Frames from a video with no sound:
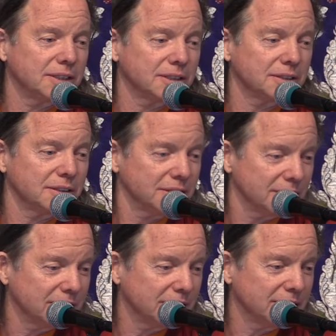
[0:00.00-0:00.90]
So,
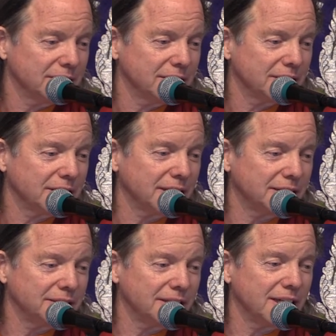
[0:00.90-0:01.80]

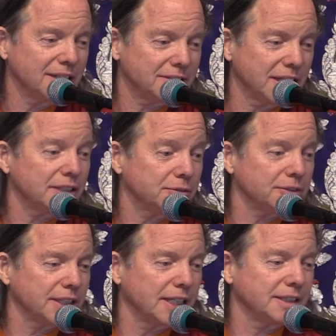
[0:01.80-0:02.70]
thank you. thank you
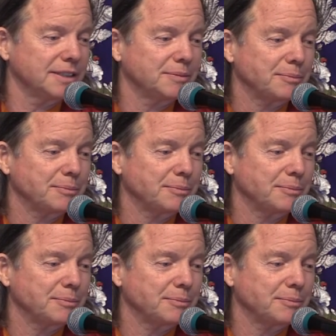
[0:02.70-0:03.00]
for that.